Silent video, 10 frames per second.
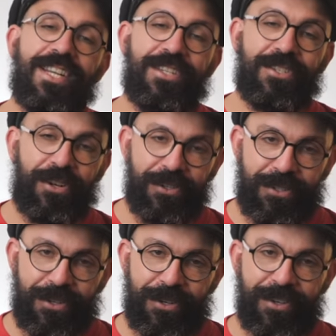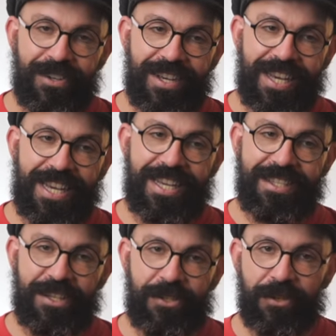it's also
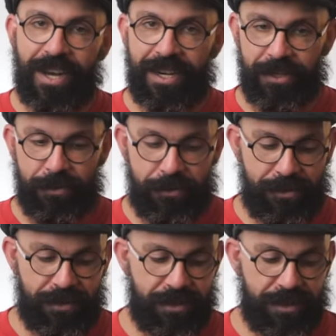easy to get loose.